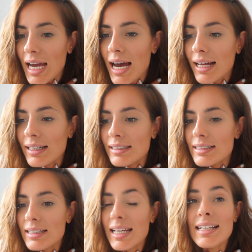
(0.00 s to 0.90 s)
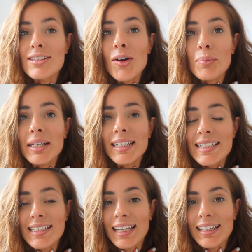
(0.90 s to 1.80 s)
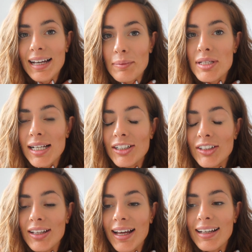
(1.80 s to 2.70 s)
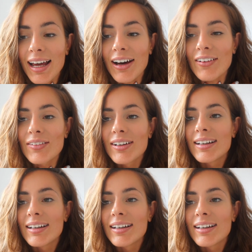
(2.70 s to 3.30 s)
and it's not been easy, I'm telling you that now,